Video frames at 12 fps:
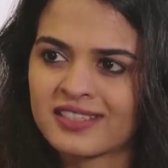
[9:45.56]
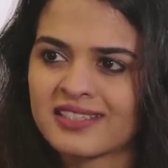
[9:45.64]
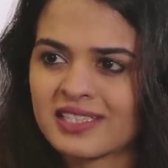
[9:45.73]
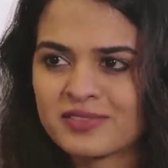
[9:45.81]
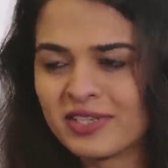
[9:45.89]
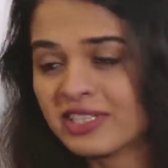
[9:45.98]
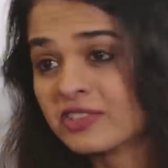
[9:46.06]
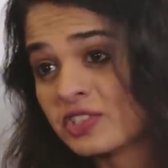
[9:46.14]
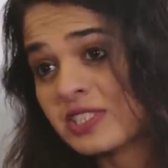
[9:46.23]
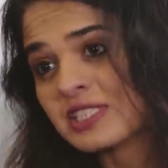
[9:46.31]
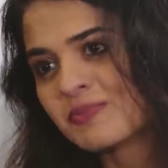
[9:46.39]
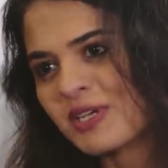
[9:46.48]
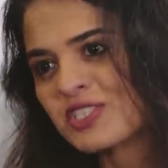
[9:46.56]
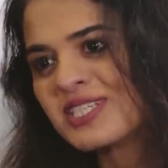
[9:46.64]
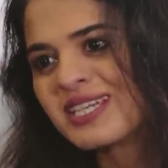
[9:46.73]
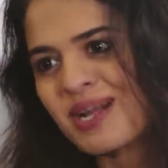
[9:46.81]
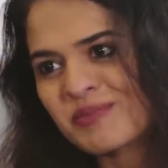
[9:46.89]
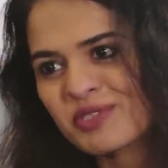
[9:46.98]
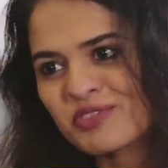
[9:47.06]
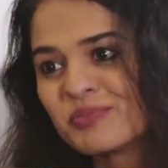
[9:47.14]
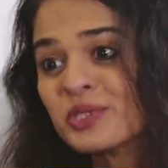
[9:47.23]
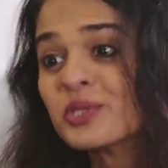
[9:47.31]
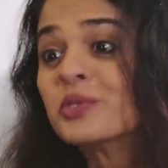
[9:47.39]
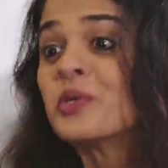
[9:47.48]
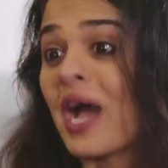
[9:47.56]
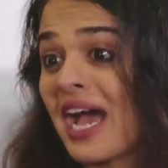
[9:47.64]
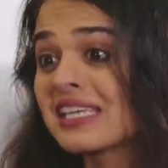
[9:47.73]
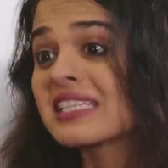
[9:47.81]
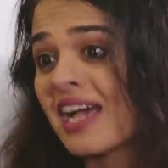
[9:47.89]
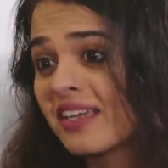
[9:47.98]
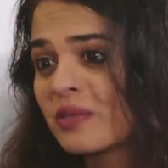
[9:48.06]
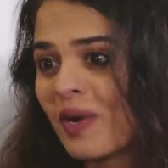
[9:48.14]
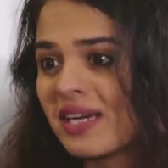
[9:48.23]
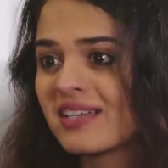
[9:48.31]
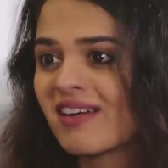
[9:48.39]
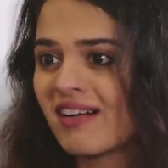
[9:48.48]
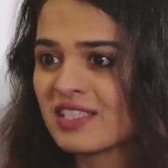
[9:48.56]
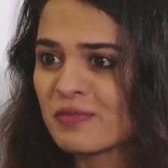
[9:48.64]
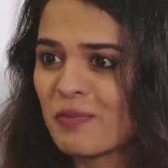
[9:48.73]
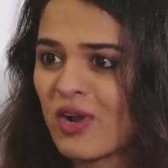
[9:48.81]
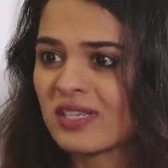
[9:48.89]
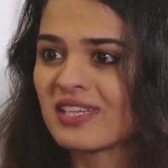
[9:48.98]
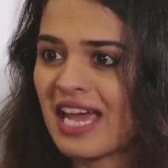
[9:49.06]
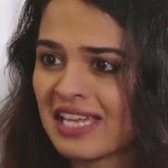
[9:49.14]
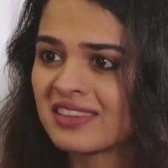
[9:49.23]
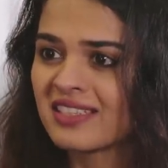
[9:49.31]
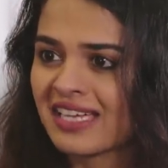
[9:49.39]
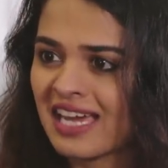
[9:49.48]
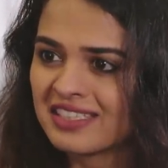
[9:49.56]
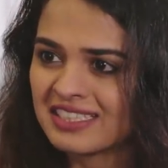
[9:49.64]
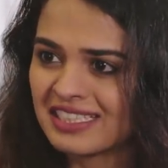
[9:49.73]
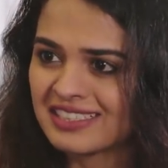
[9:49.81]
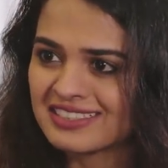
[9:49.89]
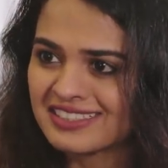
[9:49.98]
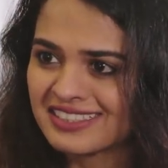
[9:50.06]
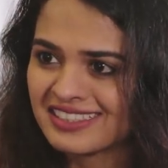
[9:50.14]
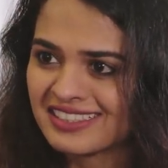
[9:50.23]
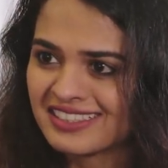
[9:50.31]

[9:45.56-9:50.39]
That's very interesting, especially coming from you, who has had a wild card spot at the candidates.